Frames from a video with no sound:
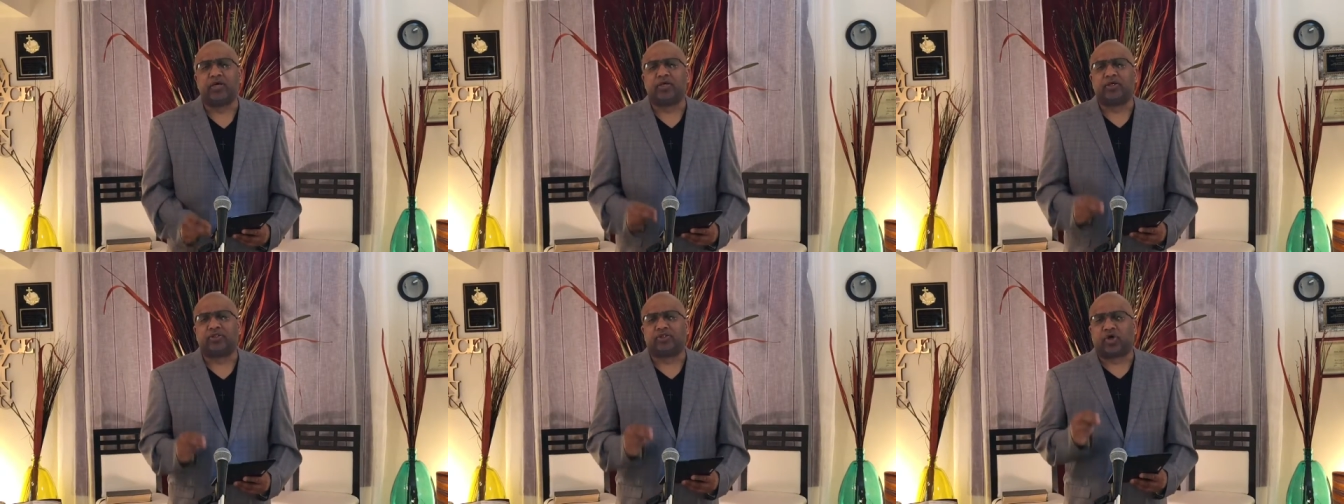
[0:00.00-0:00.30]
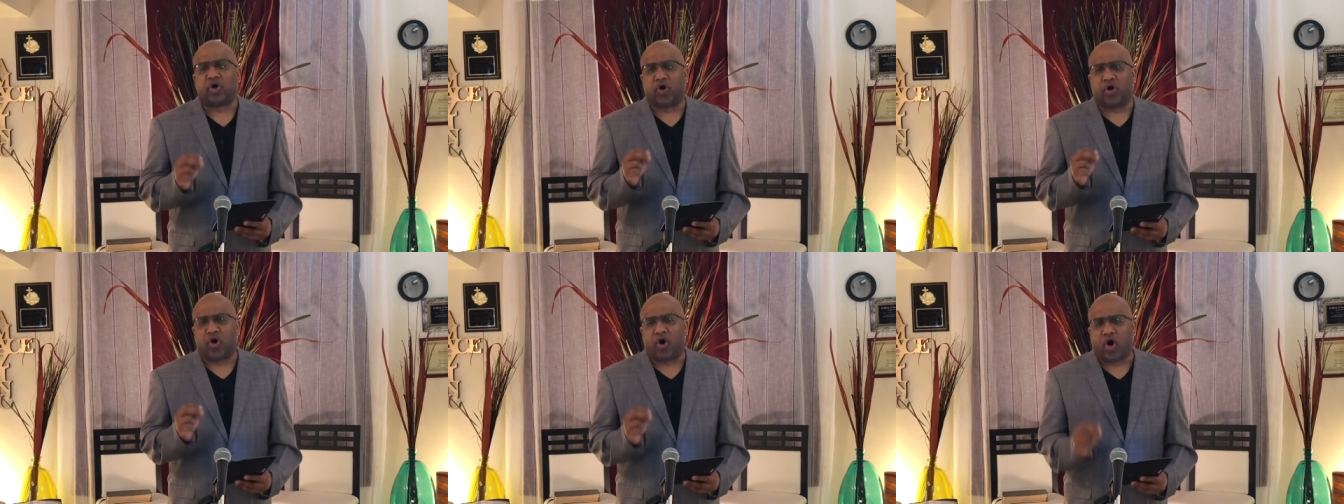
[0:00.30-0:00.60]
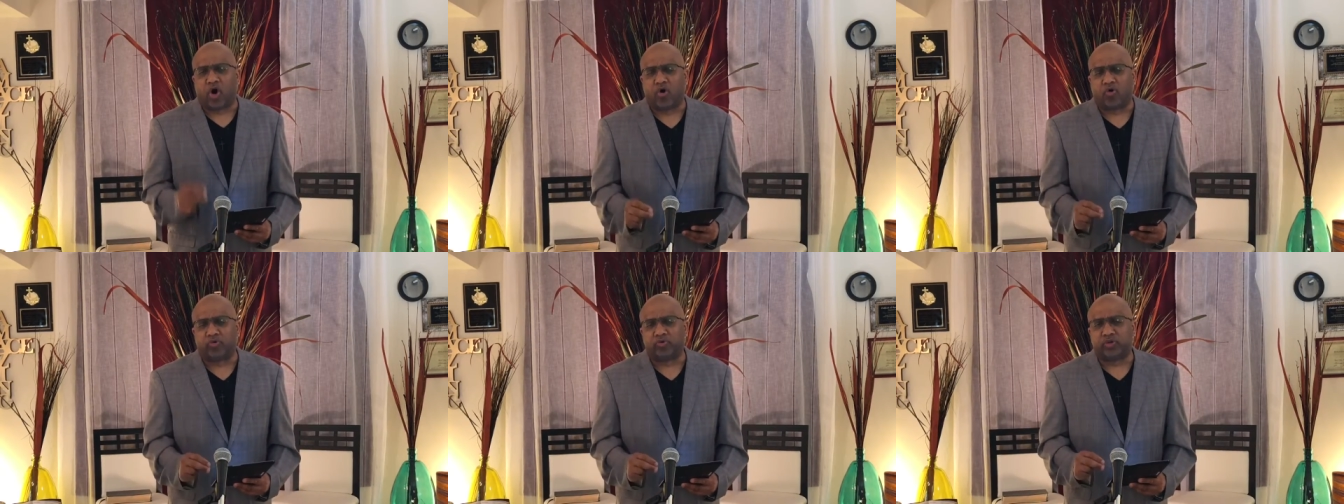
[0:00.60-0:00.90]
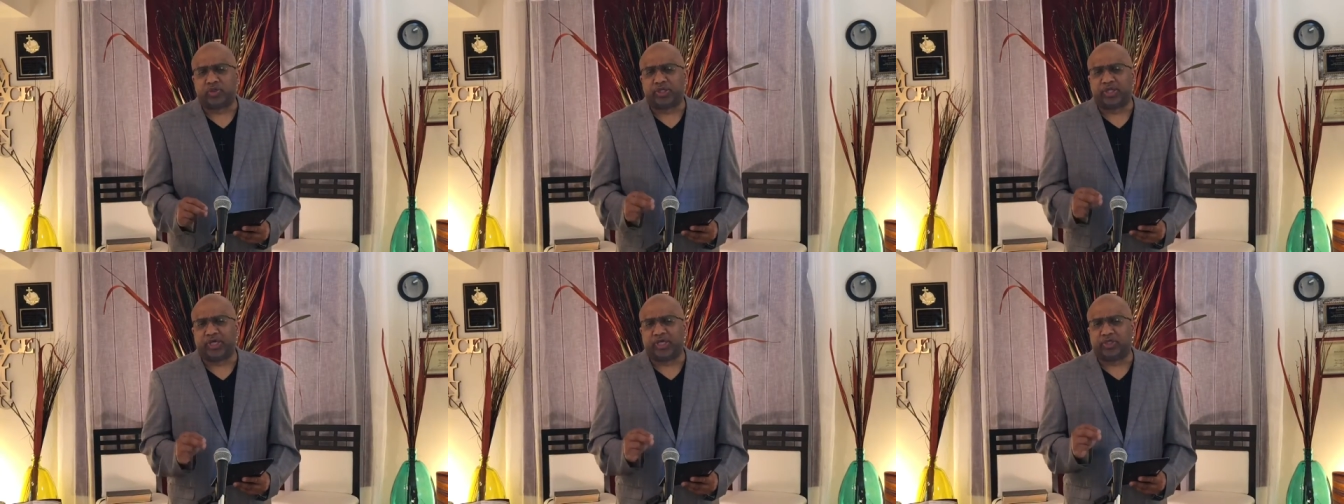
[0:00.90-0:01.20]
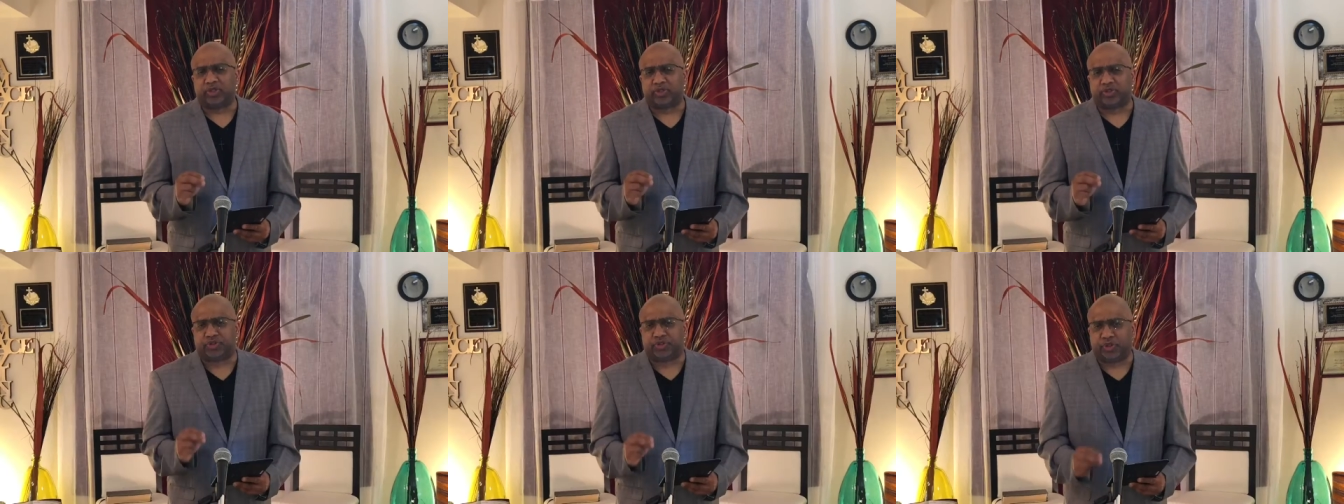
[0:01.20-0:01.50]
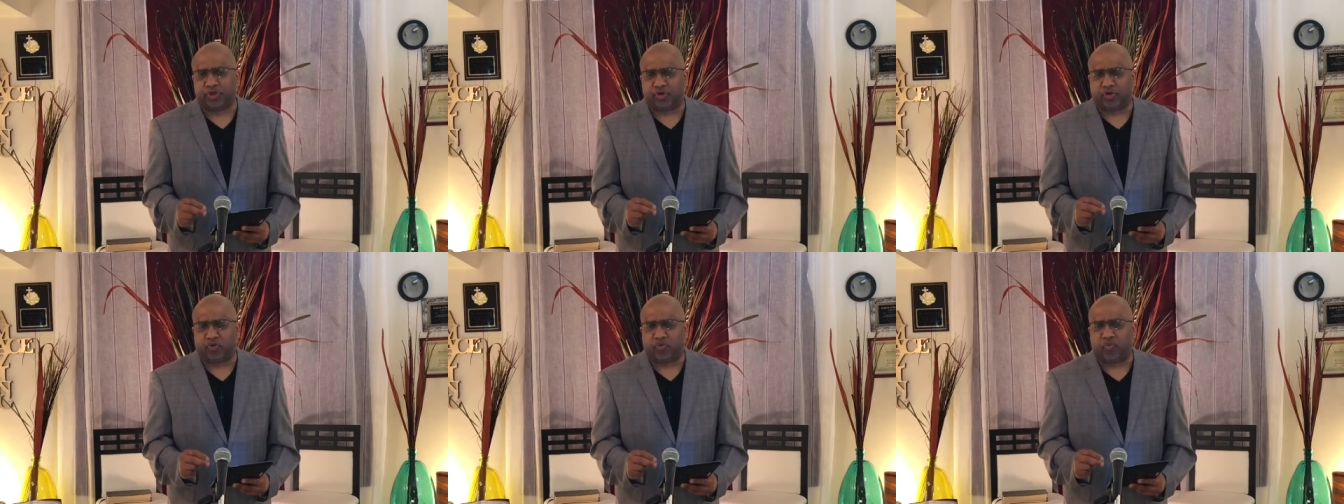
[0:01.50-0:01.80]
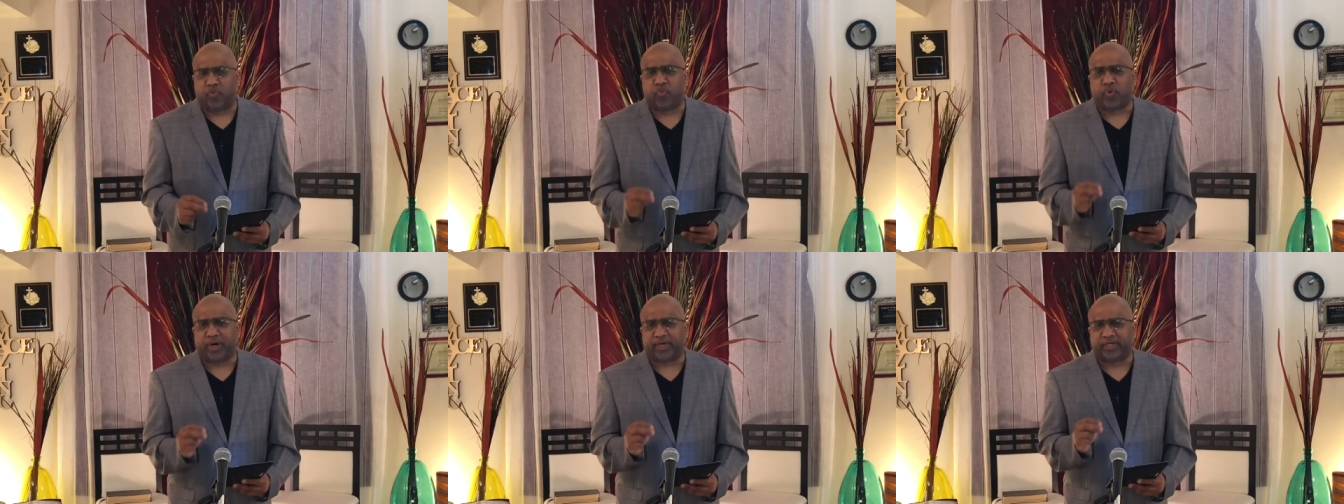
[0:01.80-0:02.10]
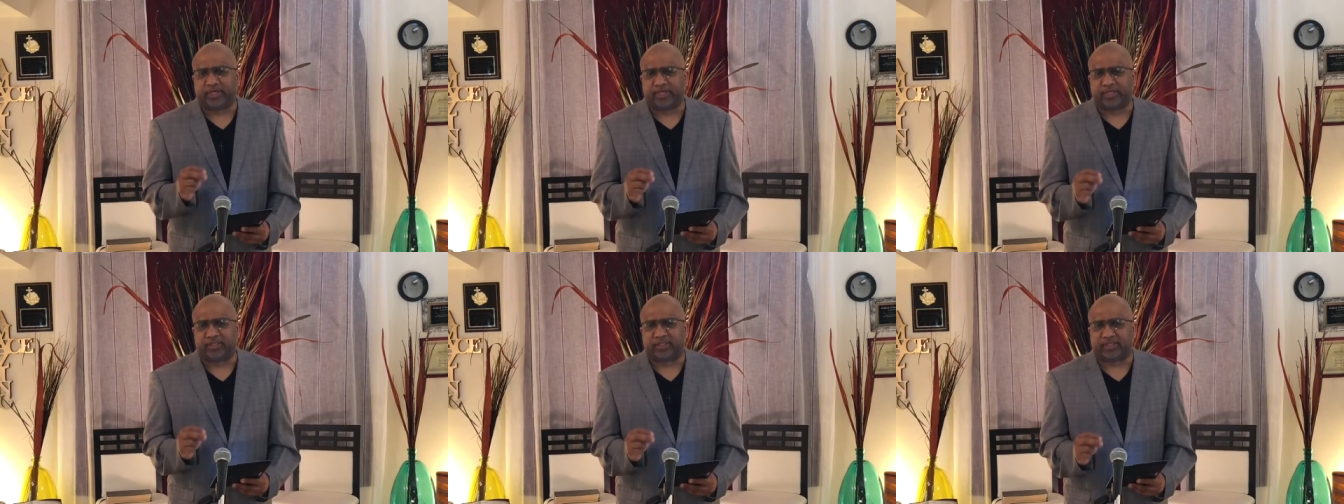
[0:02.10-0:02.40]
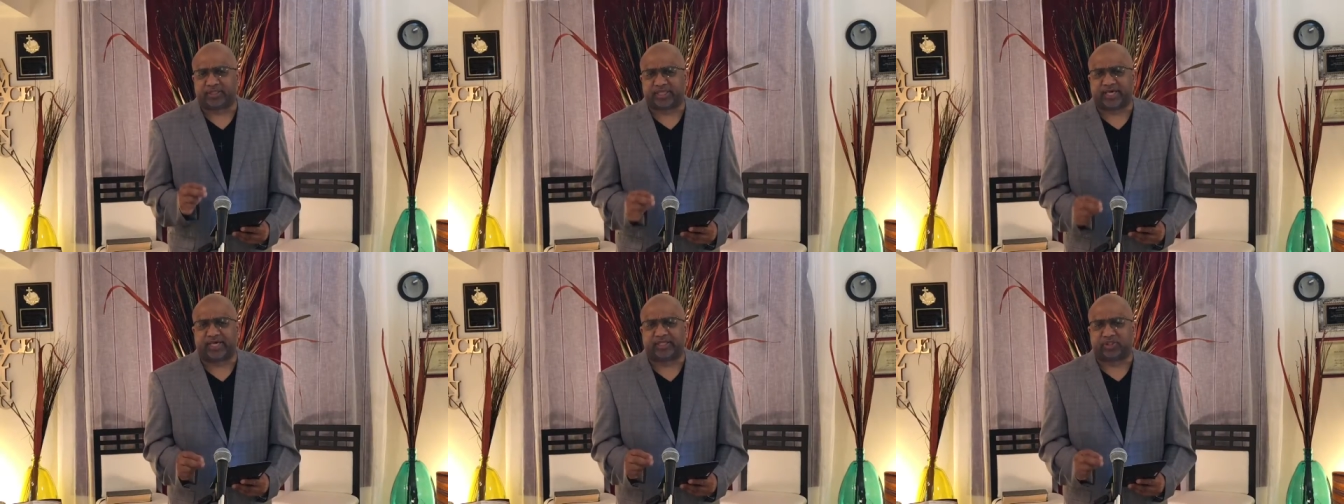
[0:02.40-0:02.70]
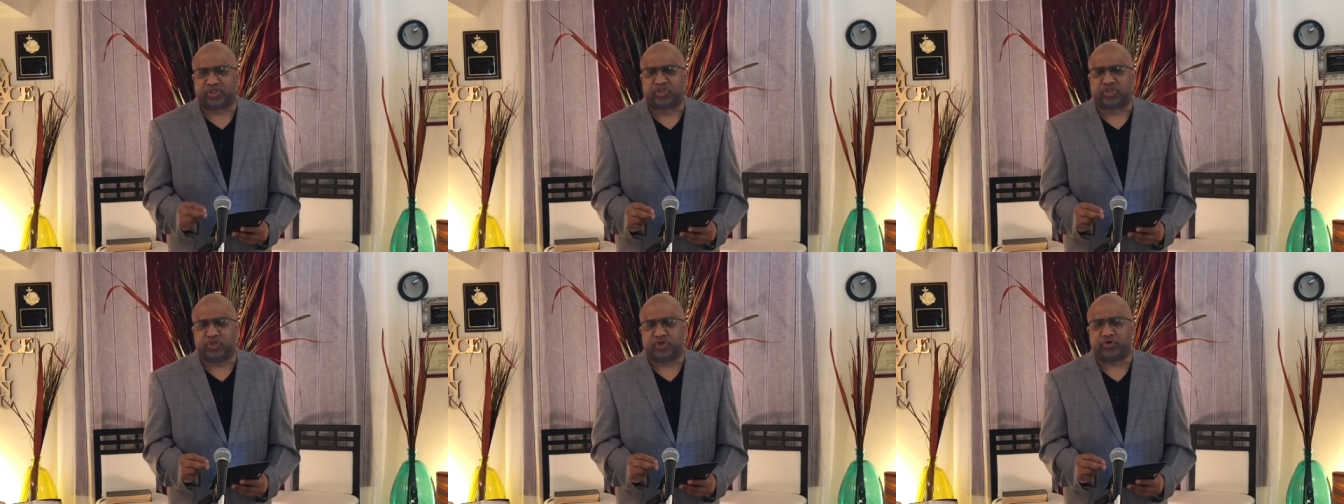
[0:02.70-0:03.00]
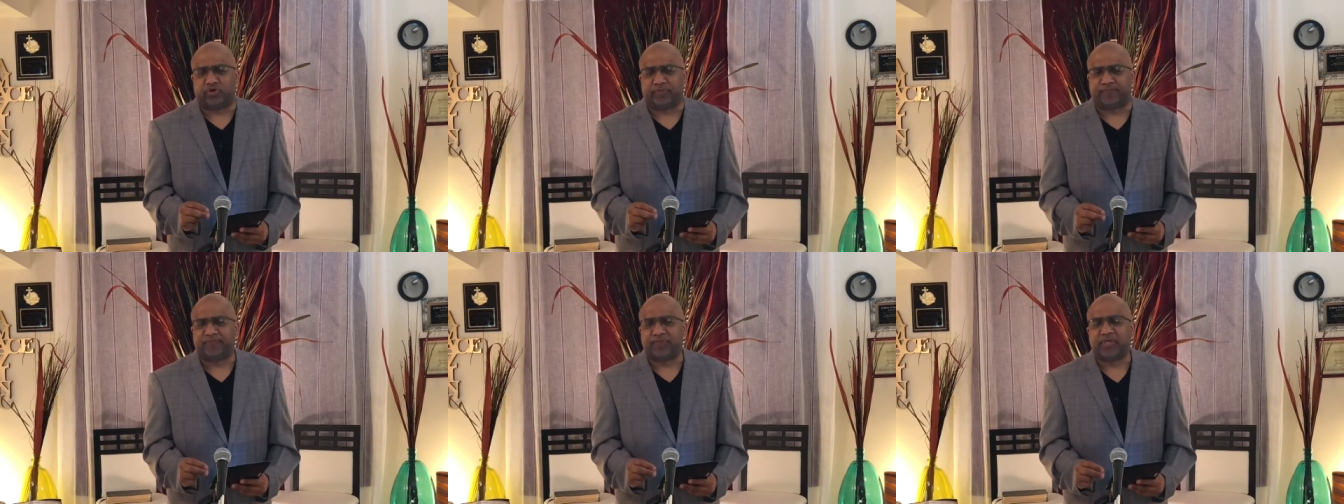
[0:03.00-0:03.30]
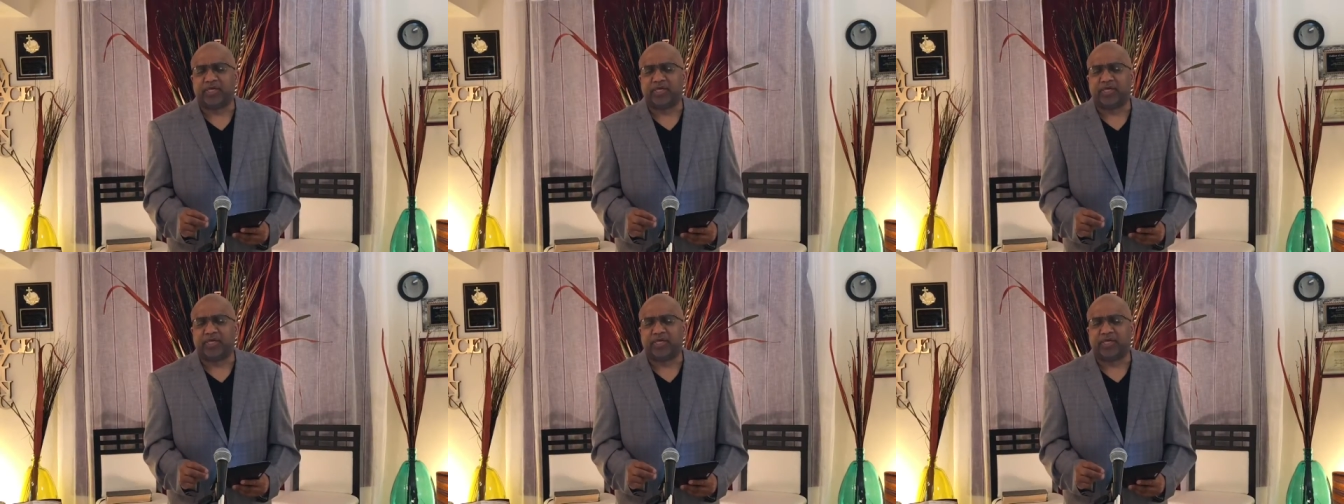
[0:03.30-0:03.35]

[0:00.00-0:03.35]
to only do what he says do.